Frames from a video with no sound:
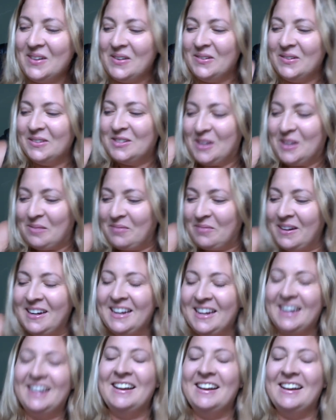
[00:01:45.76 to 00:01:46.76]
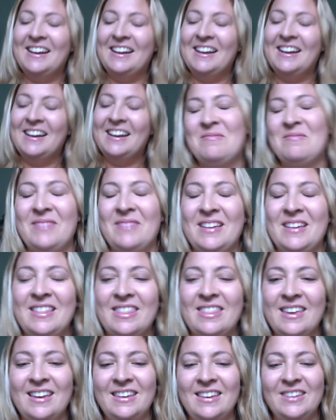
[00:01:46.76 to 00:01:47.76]
we'll jump right in. Um, and
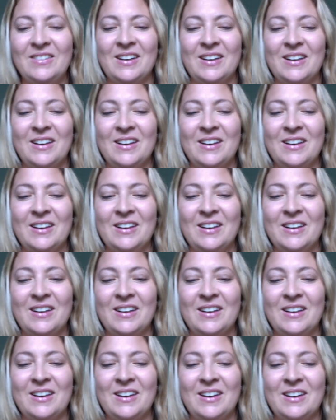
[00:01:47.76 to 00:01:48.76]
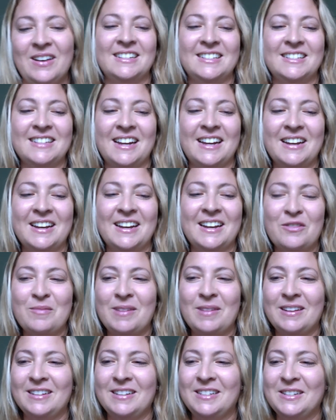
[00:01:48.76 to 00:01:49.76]
thank you guys for getting on. This is exciting for
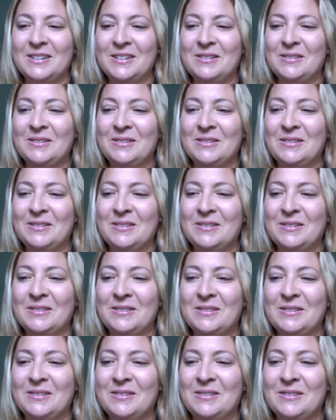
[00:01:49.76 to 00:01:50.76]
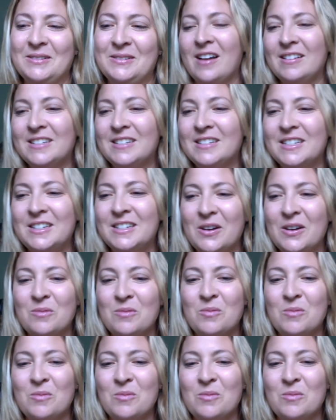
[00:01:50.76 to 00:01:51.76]
me to do. You know, I've gotten to know
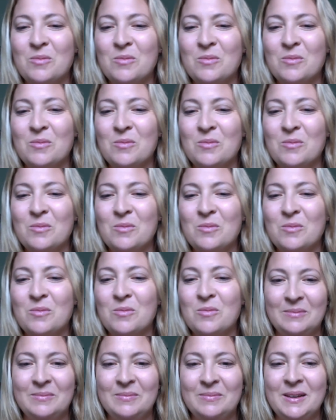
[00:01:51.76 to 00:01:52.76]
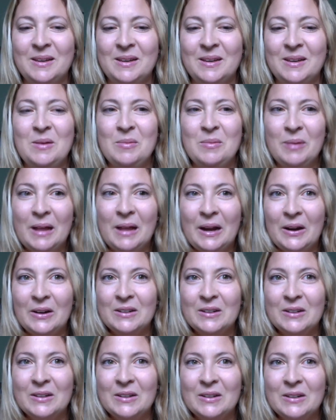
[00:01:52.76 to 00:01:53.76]
more of the Heat team
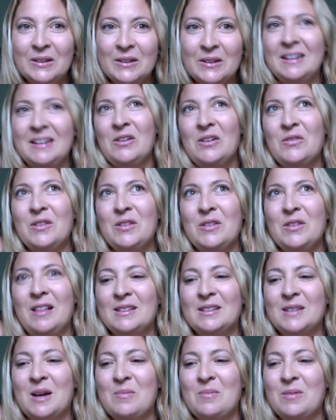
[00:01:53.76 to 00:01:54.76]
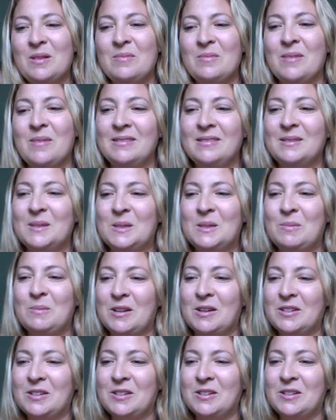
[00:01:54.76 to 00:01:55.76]
players and over the last couple of months,
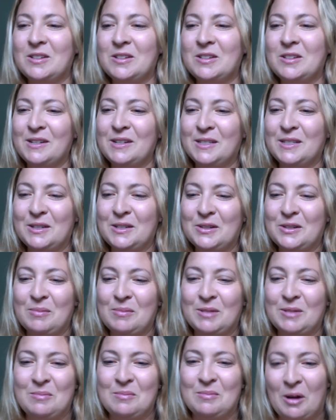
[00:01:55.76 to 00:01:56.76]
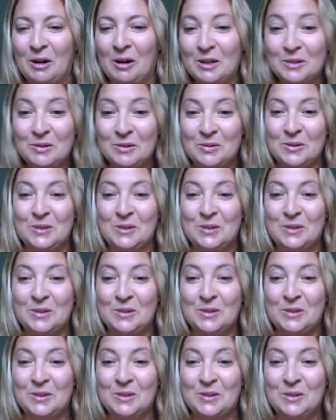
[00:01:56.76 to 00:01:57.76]
especially in a recent trip to Mars, which was
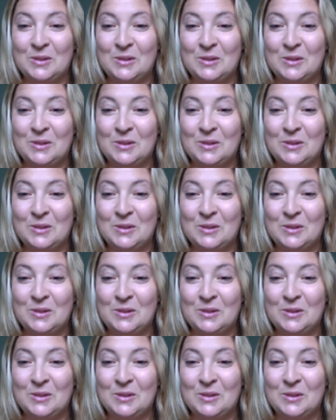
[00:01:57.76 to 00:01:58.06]
super fun.